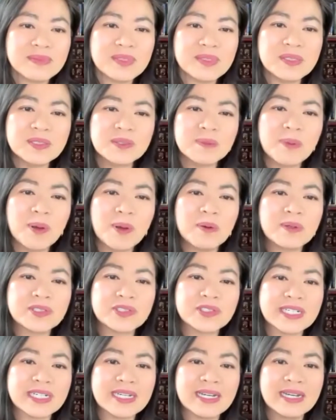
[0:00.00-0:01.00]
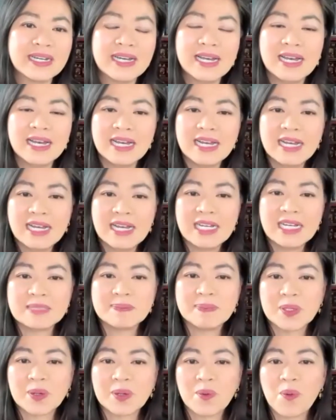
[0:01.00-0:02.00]
So, poetry has
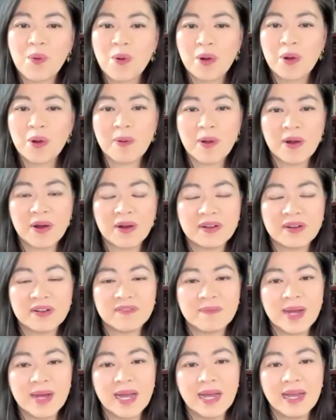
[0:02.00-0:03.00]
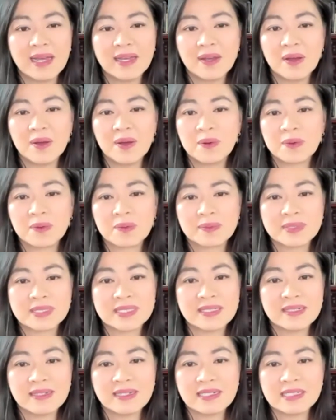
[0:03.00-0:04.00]
been a core part of my own
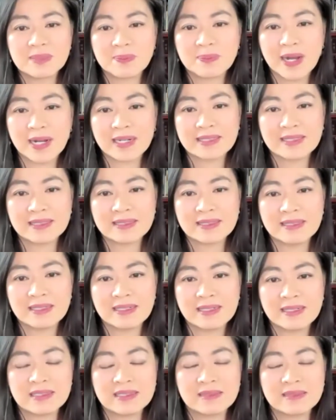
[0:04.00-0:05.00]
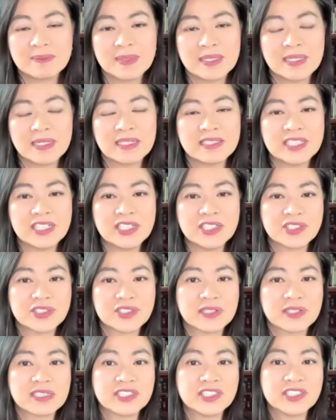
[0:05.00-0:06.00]
resilience practice. It has been a
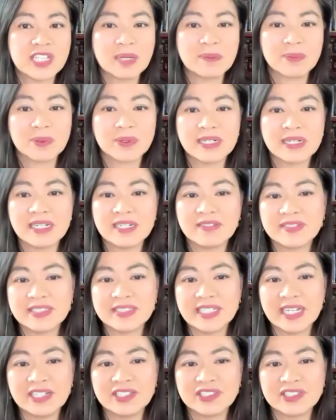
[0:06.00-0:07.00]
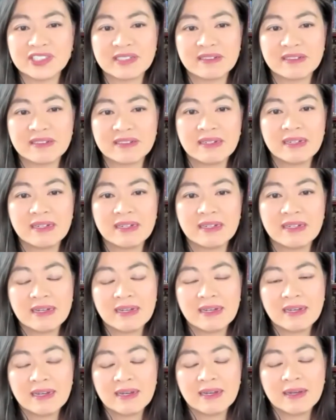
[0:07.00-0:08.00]
teacher, a shaper, an invitation.
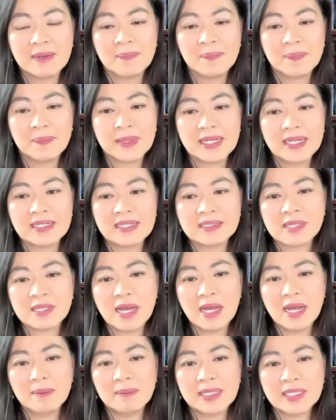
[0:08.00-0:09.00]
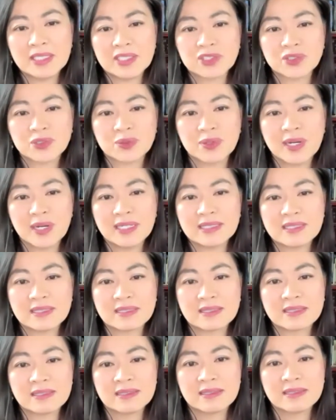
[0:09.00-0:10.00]
And it's taught me to
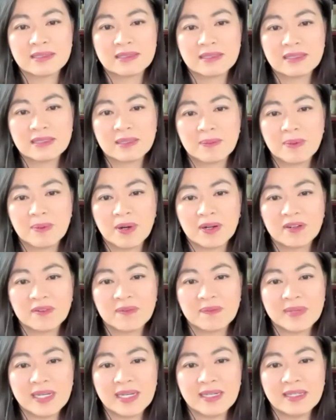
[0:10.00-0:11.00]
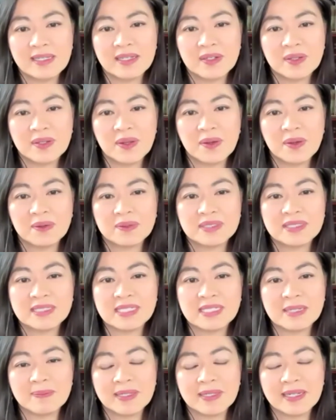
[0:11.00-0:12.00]
trust the part of me that knows
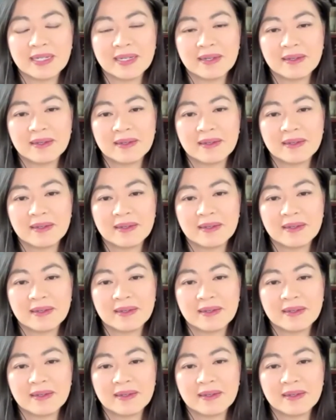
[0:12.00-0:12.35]
deeply